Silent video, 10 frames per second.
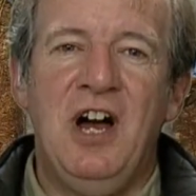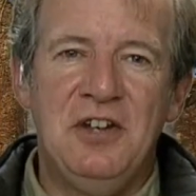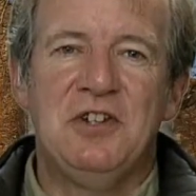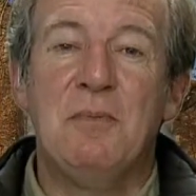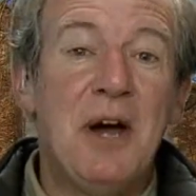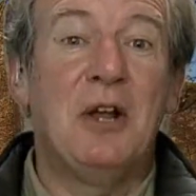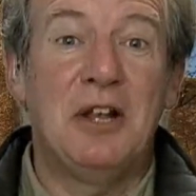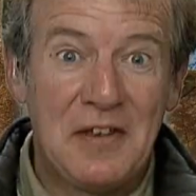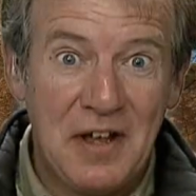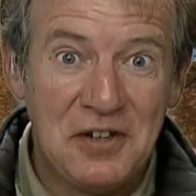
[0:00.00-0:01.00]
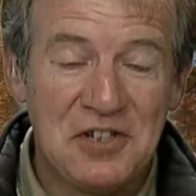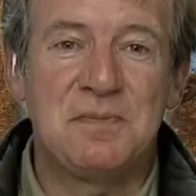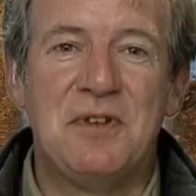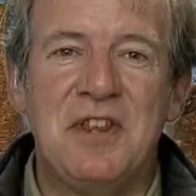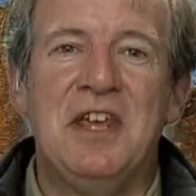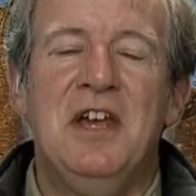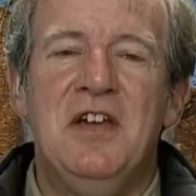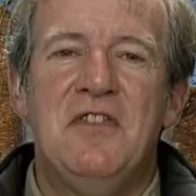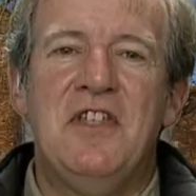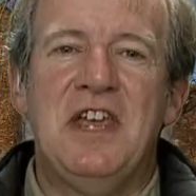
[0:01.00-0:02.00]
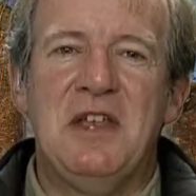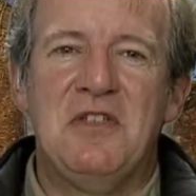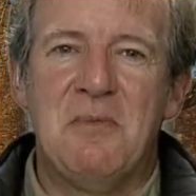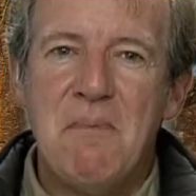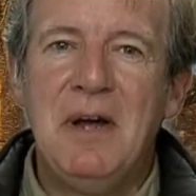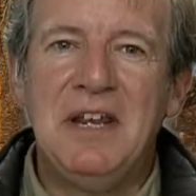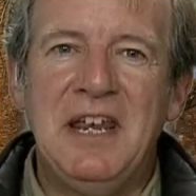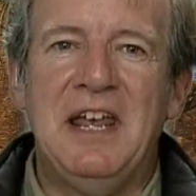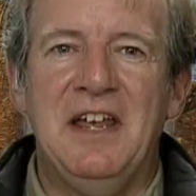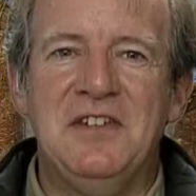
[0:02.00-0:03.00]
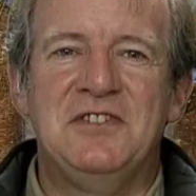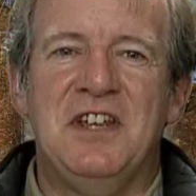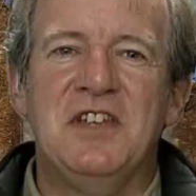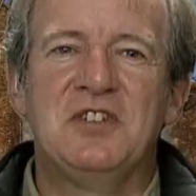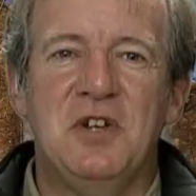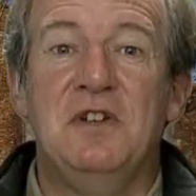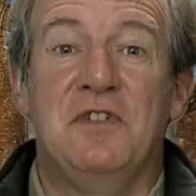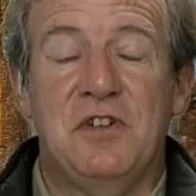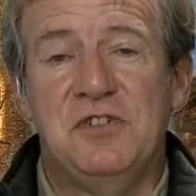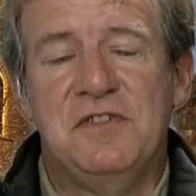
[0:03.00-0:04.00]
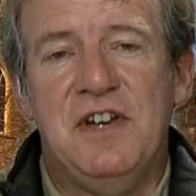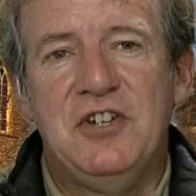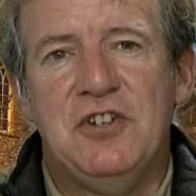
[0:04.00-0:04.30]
you might not like the hunters, but the money is good for conservation.